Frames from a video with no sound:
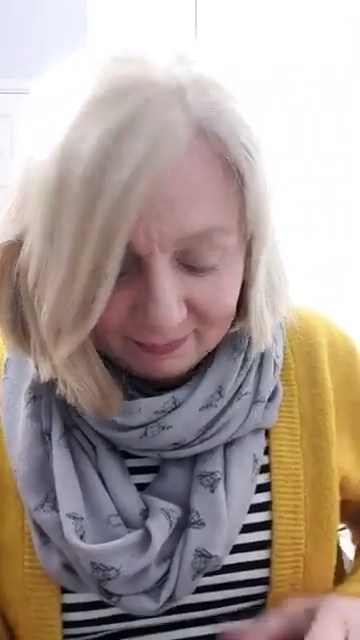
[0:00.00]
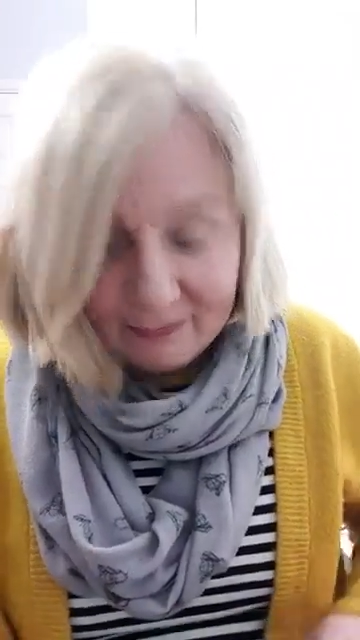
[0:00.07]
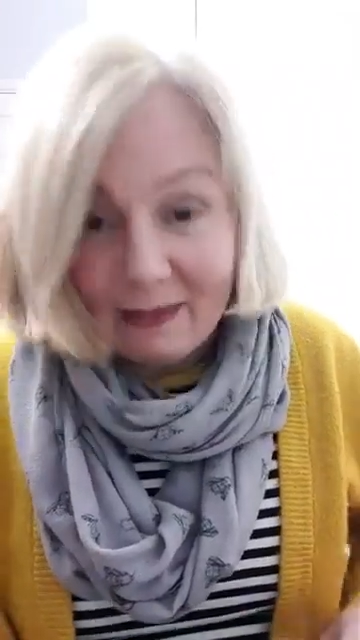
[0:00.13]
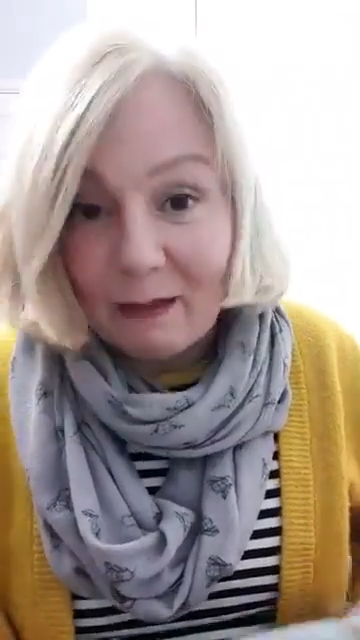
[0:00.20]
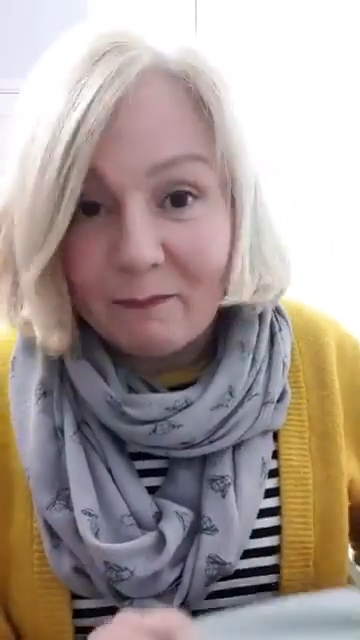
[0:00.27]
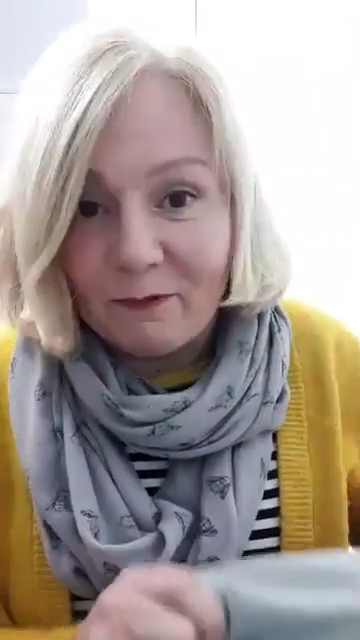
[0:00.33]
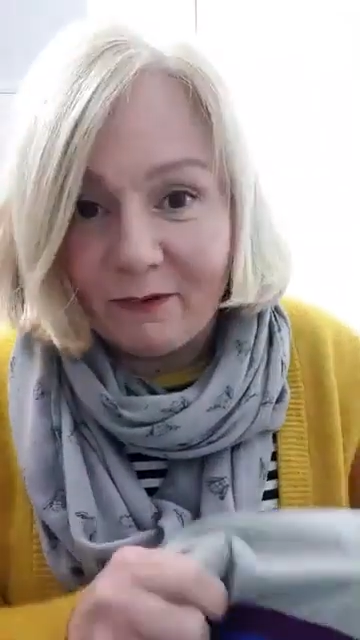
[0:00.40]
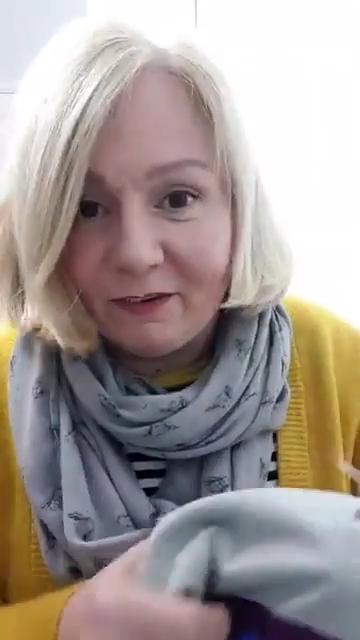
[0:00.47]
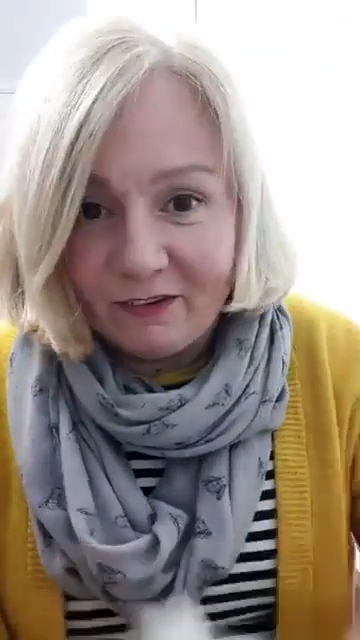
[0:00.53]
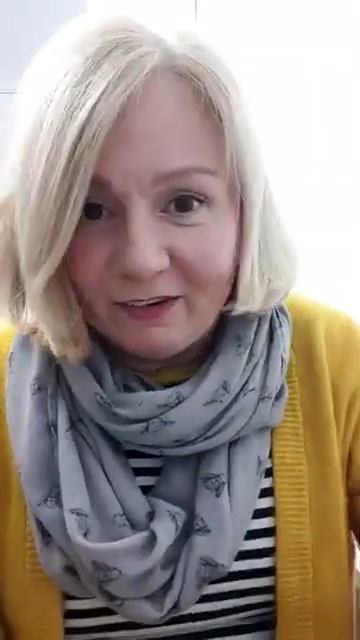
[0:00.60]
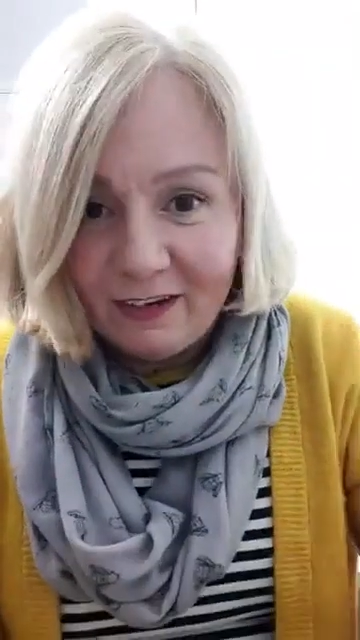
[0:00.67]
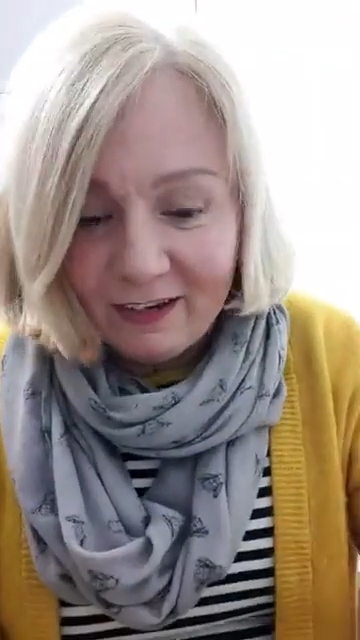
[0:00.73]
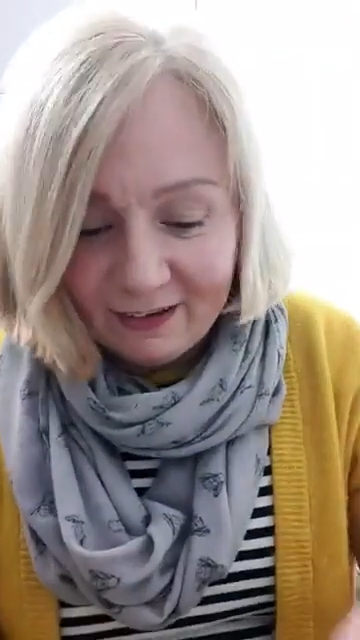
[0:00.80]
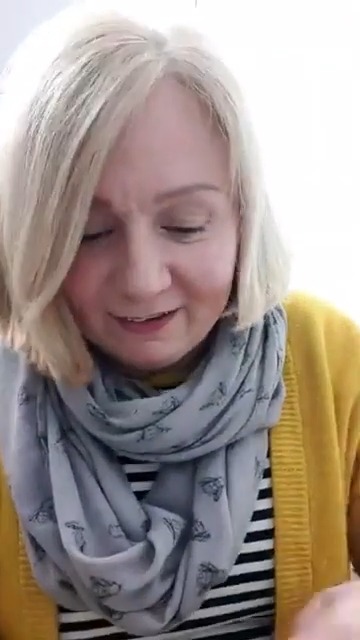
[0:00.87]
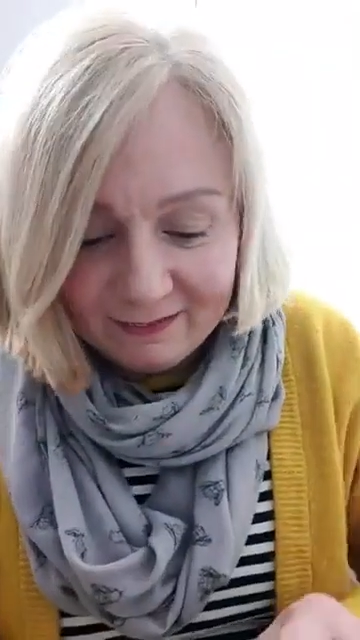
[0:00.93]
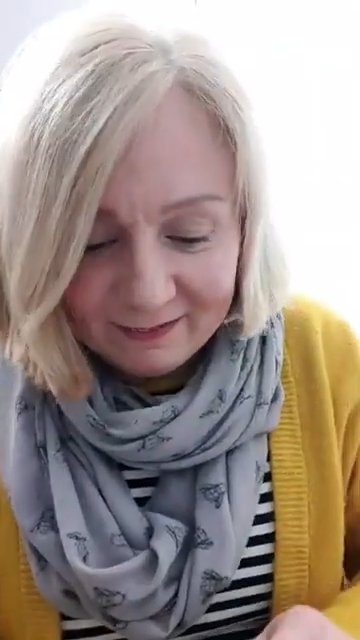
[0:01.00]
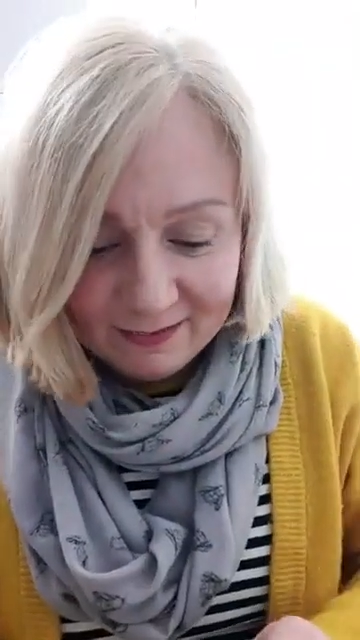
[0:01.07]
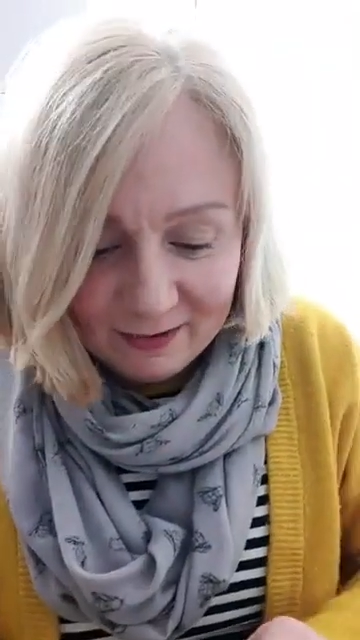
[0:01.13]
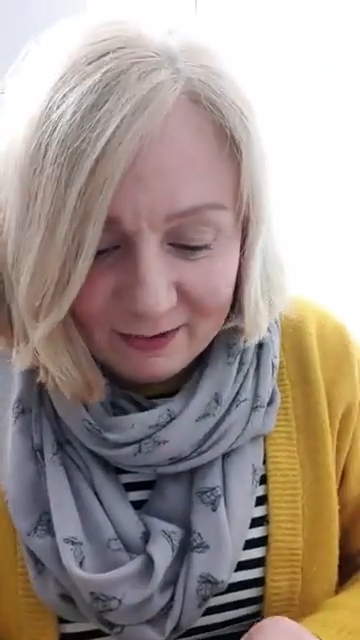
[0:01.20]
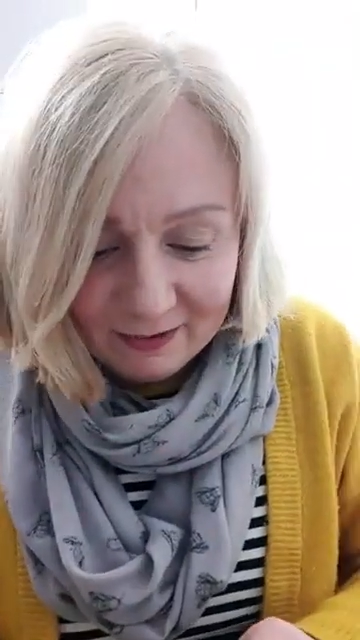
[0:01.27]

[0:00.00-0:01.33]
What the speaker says: damson gin you